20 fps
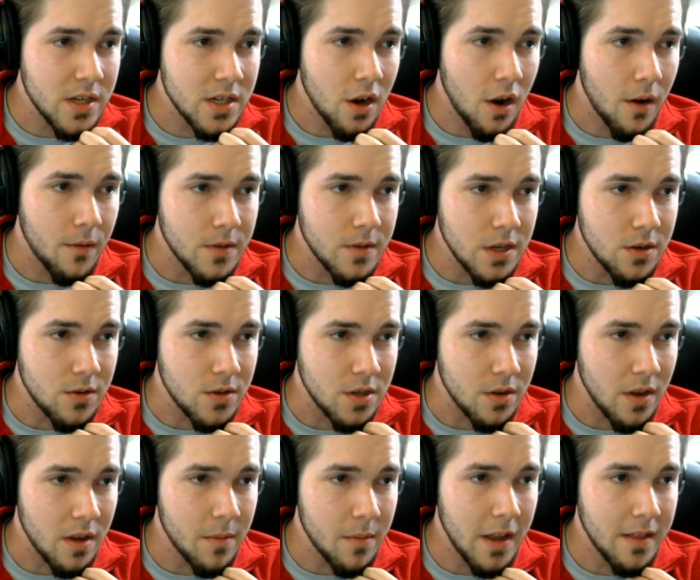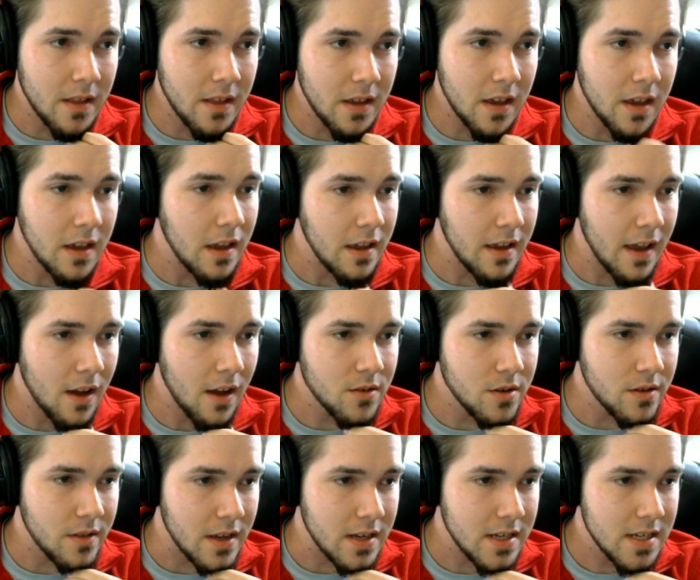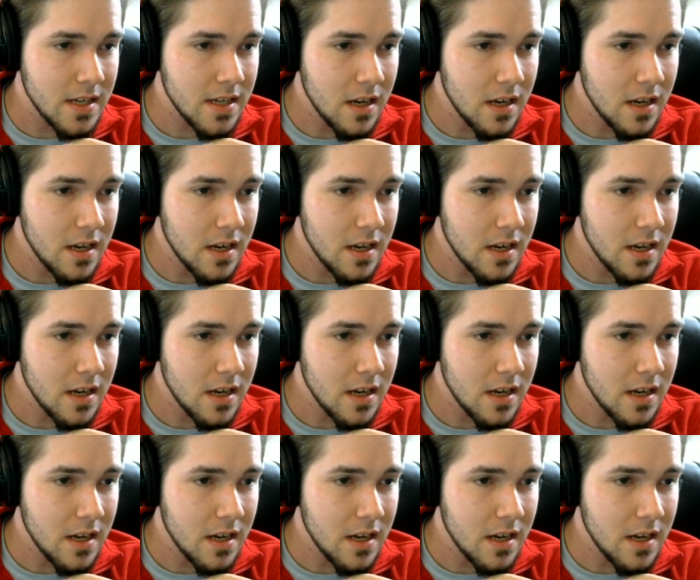Scarf too, so he might think he can counter this.